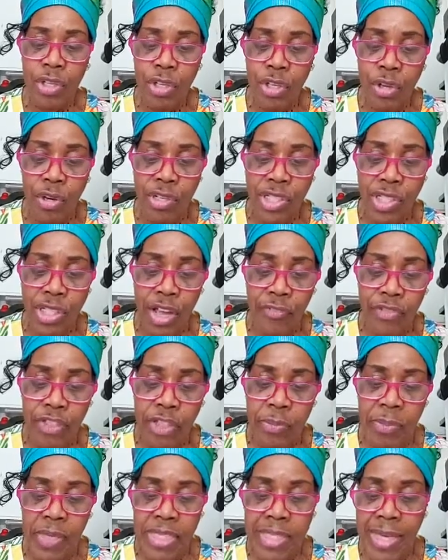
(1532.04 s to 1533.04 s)
yourself
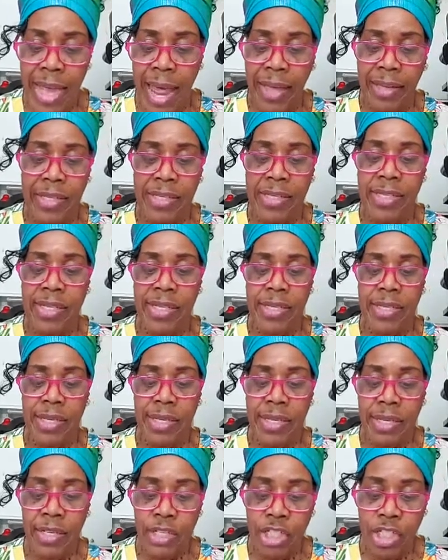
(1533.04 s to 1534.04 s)
to be talented,
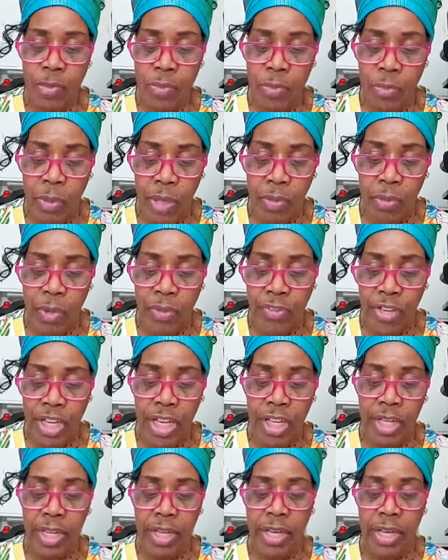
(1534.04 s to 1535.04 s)
to be
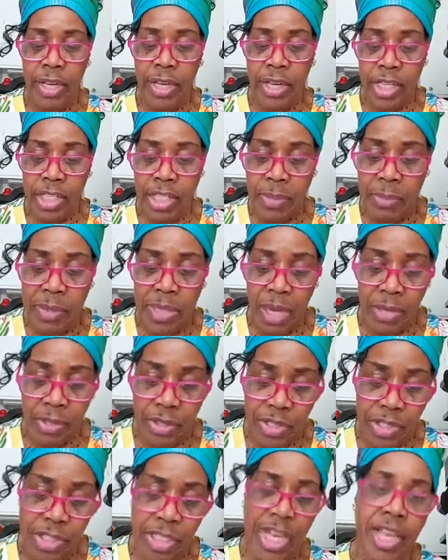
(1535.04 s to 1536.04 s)
revealing, to be
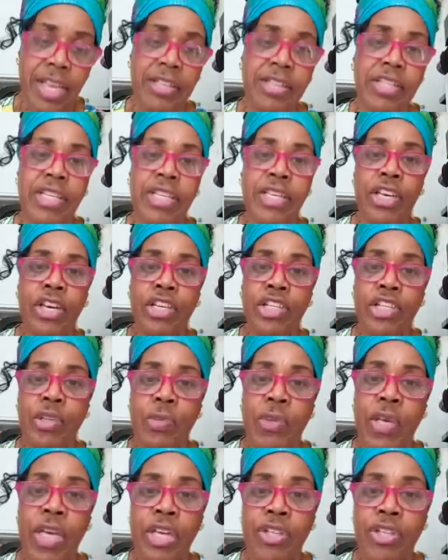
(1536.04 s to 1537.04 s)
understanding, to
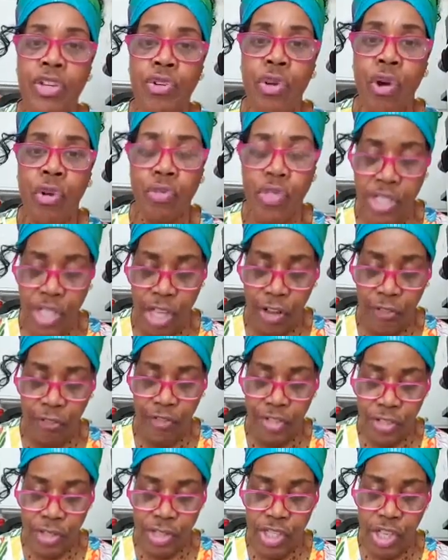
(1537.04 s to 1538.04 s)
be in your own
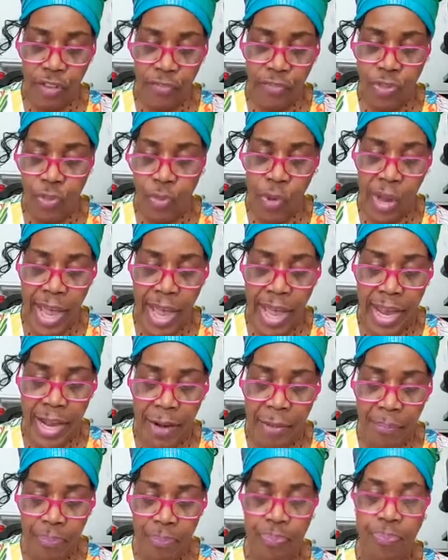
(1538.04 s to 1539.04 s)
self's
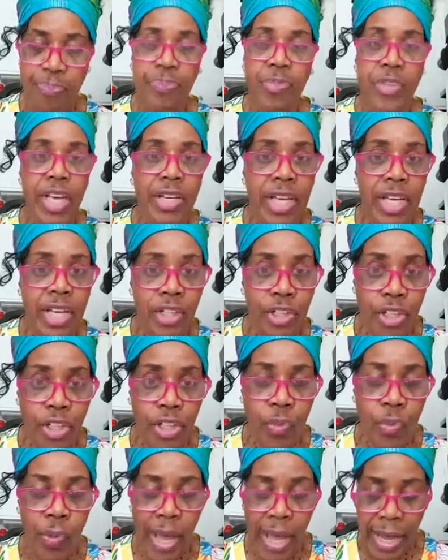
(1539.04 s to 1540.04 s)
way, in a
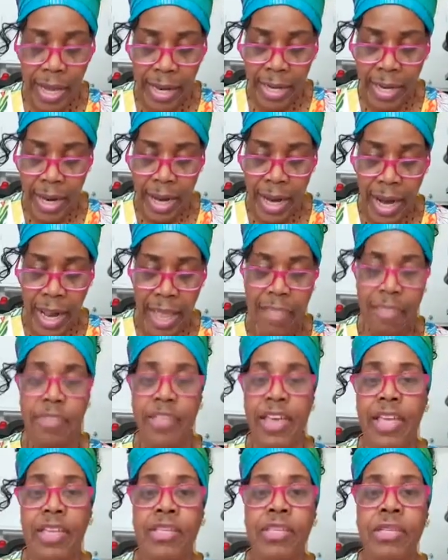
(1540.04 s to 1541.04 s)
good way, and
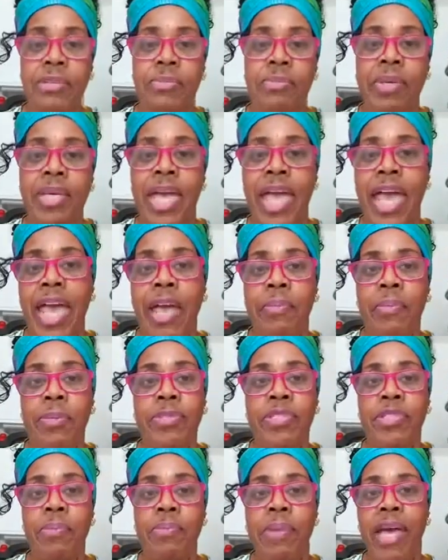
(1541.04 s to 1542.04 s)
then be able
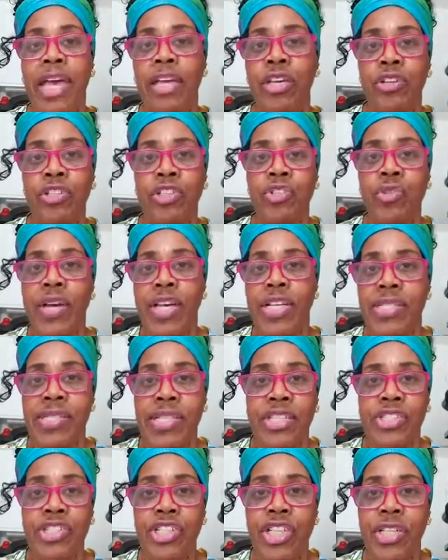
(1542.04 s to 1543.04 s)
to make your
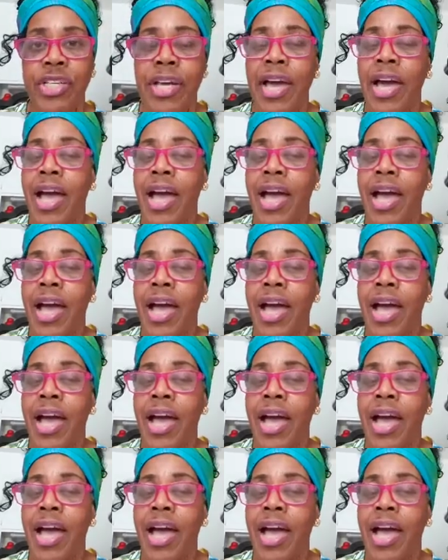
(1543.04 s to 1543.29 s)
transition.